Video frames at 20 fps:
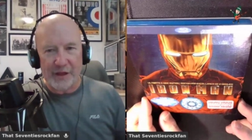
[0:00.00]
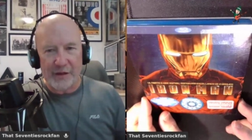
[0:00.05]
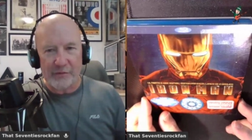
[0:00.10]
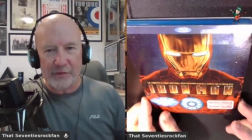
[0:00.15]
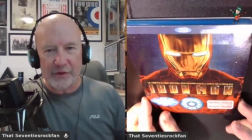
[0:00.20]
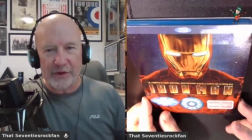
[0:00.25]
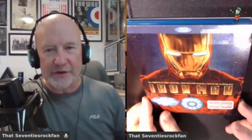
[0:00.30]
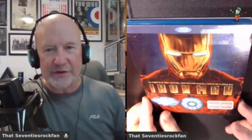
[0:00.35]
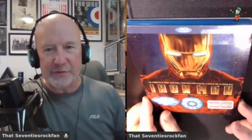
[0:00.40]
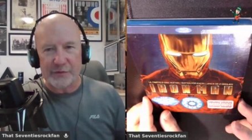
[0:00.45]

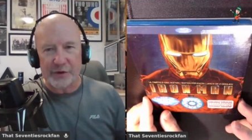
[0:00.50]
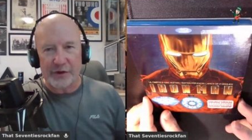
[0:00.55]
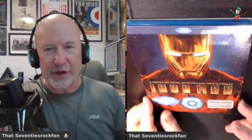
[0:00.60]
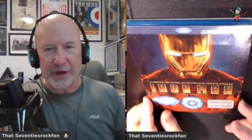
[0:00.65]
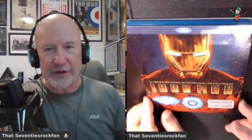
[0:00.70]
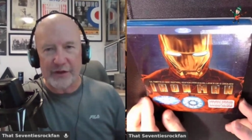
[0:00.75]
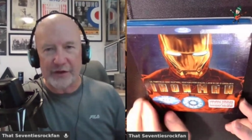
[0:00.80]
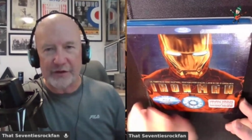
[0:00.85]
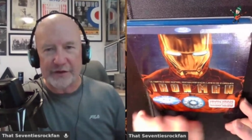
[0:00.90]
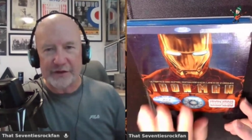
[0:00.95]
but this one
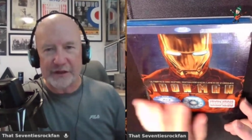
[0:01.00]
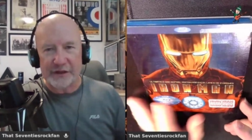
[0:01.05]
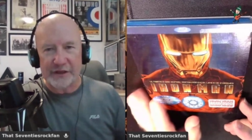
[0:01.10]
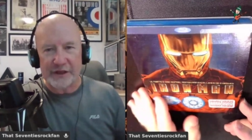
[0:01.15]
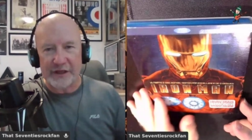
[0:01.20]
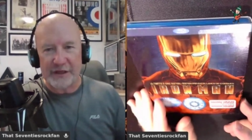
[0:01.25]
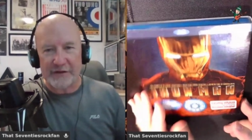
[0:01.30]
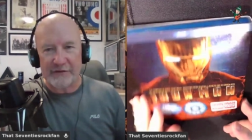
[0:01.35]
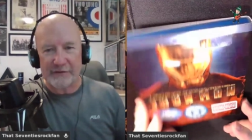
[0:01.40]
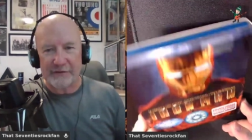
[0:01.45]
had the
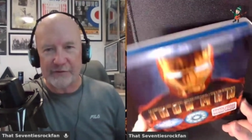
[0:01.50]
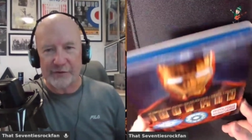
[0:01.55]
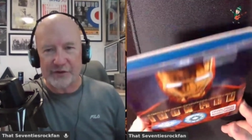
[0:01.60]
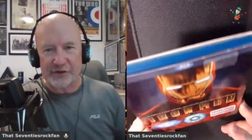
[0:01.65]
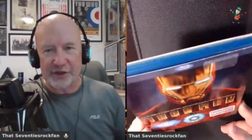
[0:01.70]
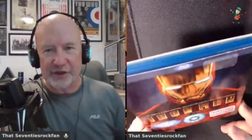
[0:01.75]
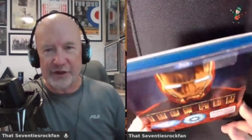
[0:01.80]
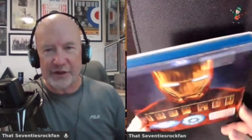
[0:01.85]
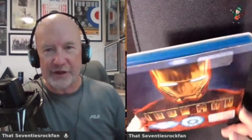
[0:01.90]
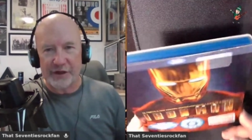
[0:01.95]
sleeve, which
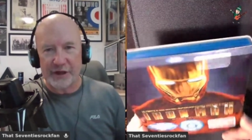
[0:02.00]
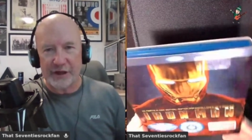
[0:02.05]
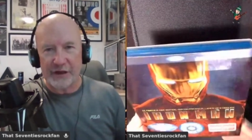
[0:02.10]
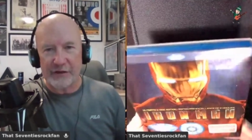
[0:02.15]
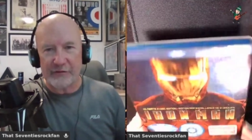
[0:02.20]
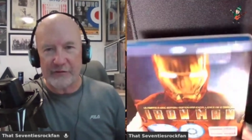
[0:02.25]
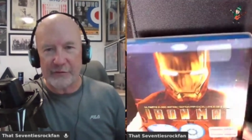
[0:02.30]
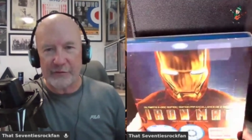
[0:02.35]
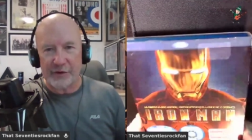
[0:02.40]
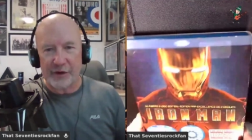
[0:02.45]
I didn't
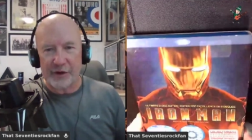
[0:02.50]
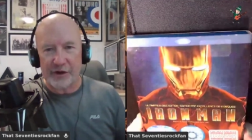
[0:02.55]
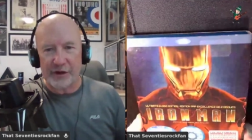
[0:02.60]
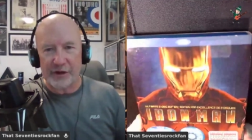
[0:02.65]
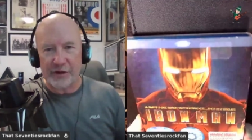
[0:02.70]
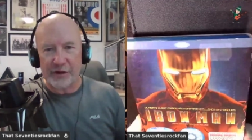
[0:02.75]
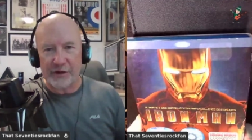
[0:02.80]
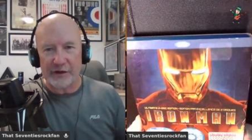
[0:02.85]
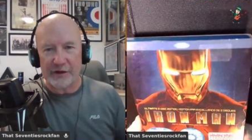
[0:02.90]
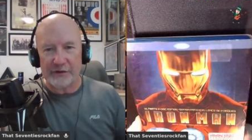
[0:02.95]
have in
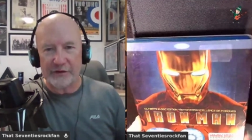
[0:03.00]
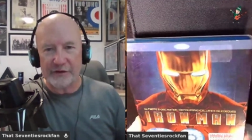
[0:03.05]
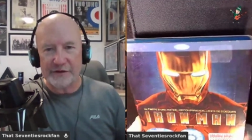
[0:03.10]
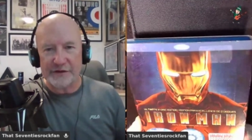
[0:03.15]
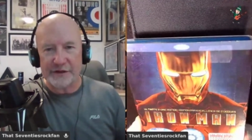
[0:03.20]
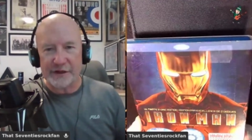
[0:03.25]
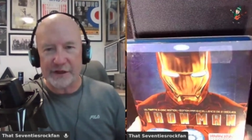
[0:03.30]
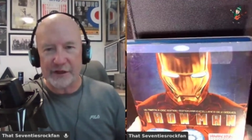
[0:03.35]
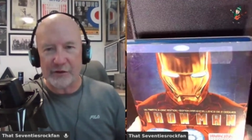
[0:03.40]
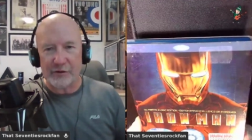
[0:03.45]
my
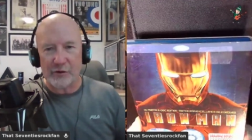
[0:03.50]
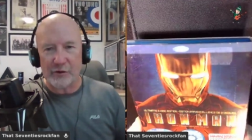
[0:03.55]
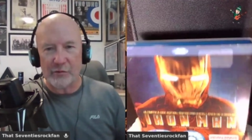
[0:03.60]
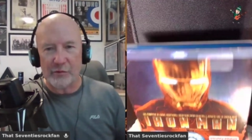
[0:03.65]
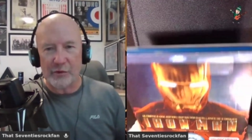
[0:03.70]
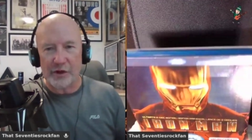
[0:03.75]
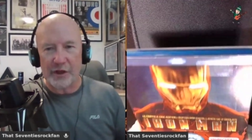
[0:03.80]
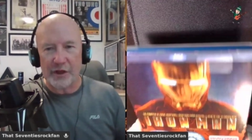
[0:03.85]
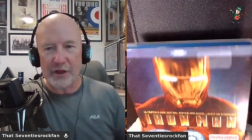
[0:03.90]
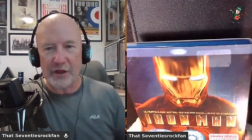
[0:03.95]
existing
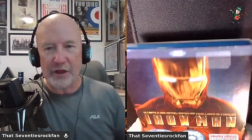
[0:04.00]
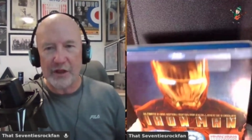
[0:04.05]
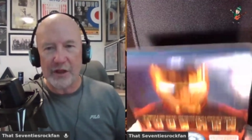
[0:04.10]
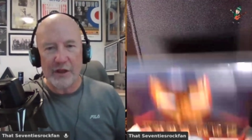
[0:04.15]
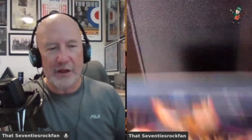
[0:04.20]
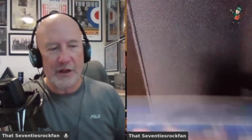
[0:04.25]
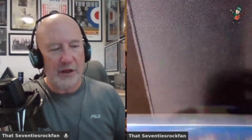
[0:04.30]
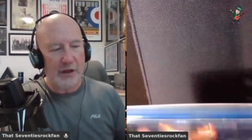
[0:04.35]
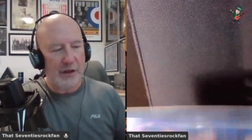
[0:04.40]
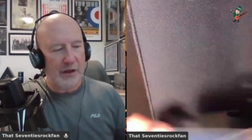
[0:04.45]
copy,
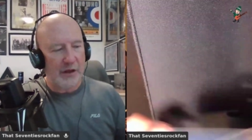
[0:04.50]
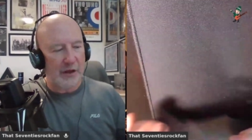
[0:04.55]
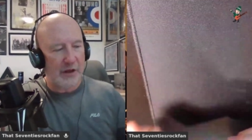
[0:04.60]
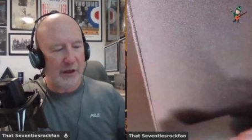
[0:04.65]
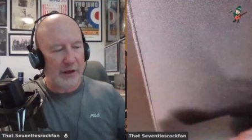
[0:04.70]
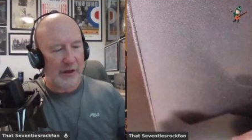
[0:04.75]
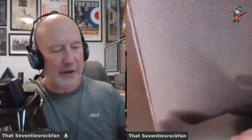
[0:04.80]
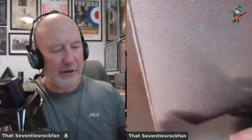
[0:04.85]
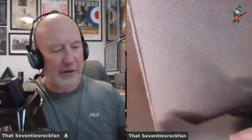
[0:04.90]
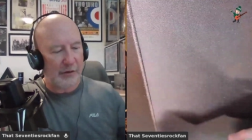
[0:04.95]

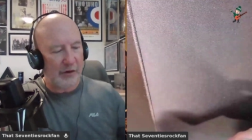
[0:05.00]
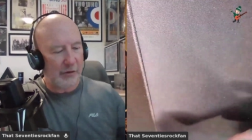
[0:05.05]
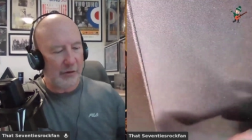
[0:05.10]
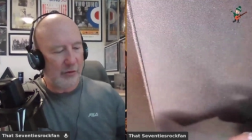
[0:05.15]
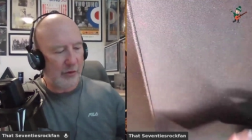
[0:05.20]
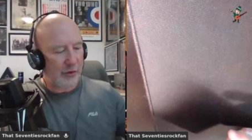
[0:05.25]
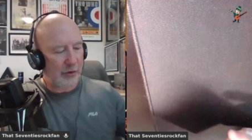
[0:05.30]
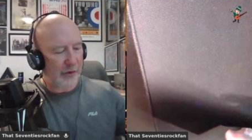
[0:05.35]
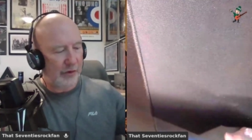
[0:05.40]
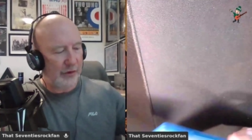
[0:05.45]
uh,
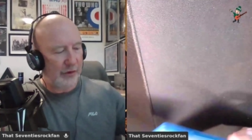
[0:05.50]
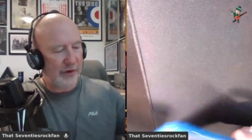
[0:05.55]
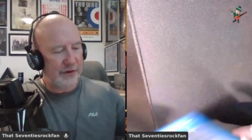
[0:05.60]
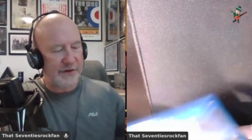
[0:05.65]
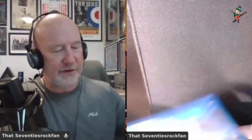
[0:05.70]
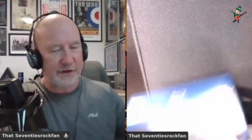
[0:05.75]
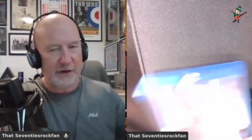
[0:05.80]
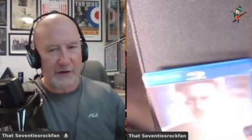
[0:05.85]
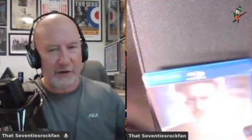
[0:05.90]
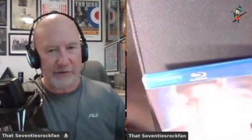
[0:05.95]
with
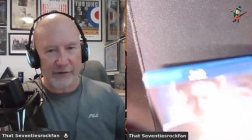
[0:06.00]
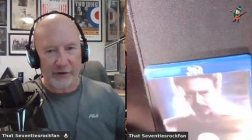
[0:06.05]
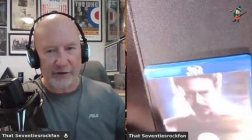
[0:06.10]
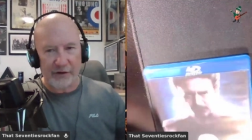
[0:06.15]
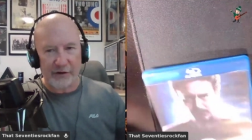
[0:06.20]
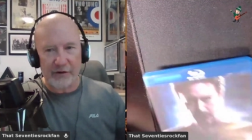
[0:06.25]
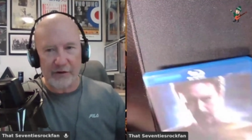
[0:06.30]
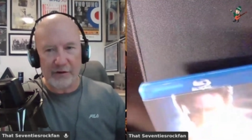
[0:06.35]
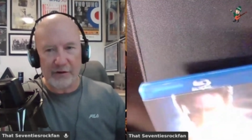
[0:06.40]
this cover.